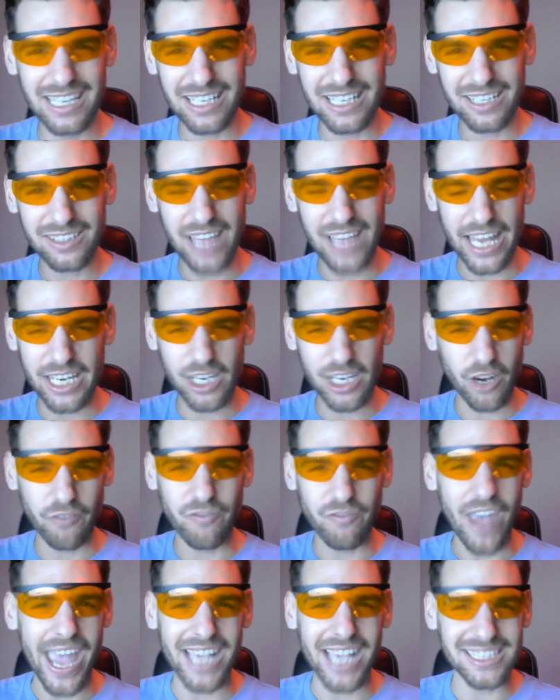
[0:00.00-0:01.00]
You're letting your
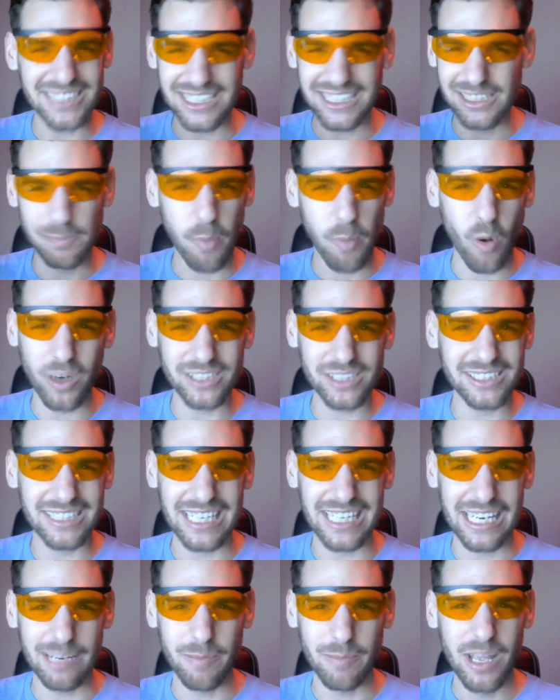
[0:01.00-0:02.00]
fantasy sports
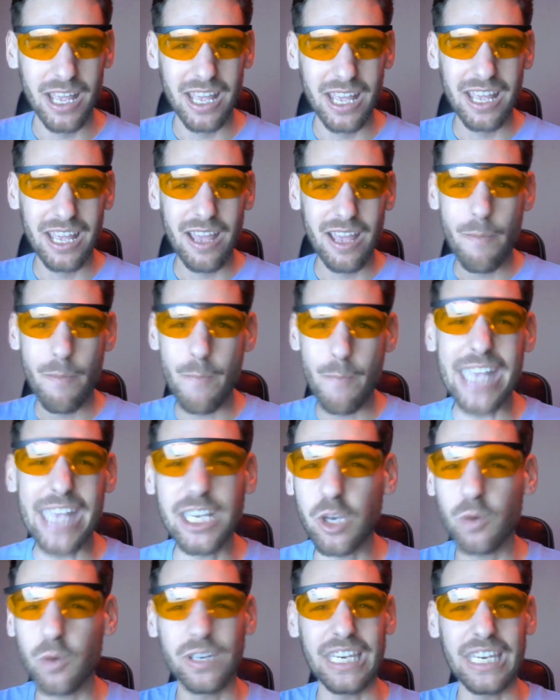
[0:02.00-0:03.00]
team
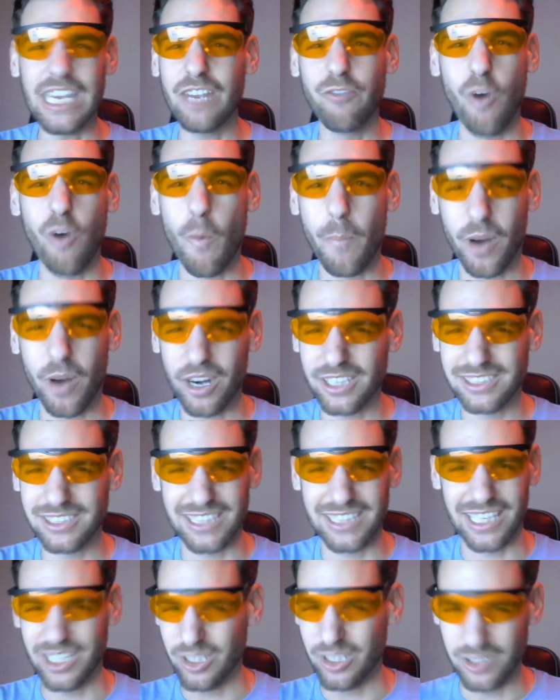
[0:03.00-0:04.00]
make you an evil
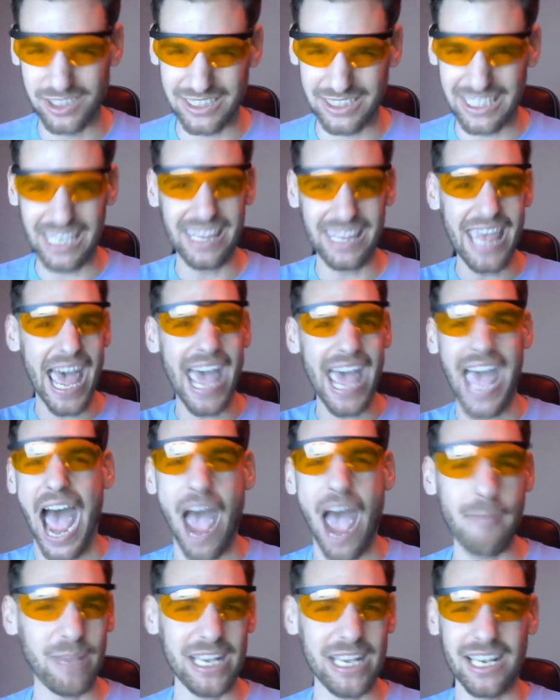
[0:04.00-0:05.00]
person. Do you see that?
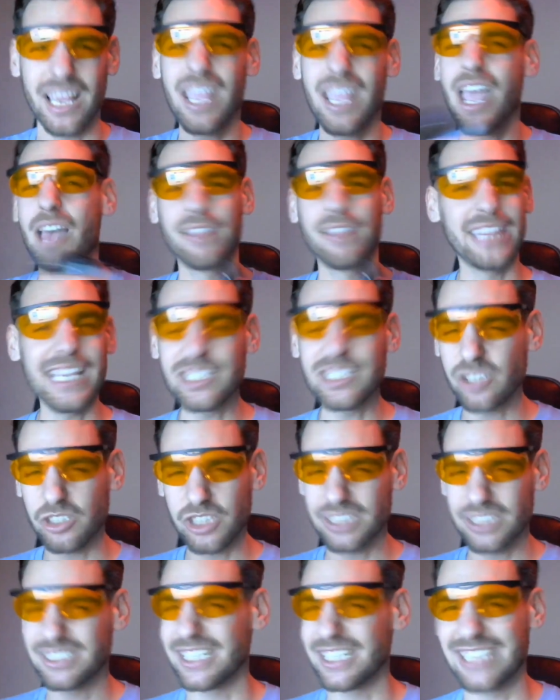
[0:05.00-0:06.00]
I mean, these are
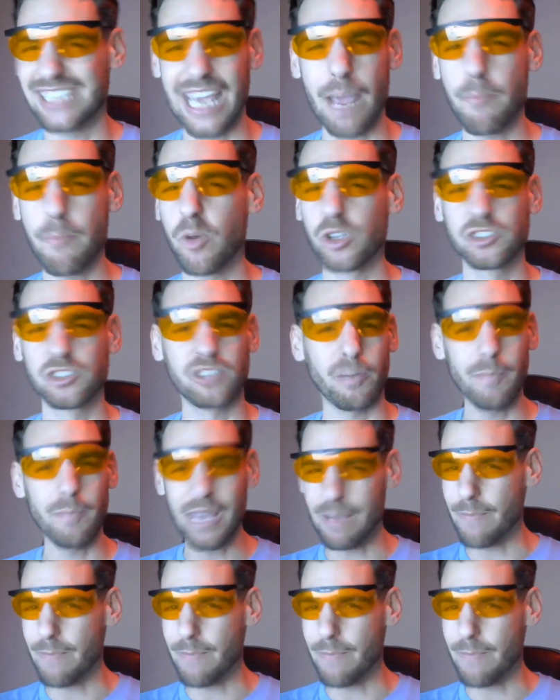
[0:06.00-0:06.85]
just examples from me.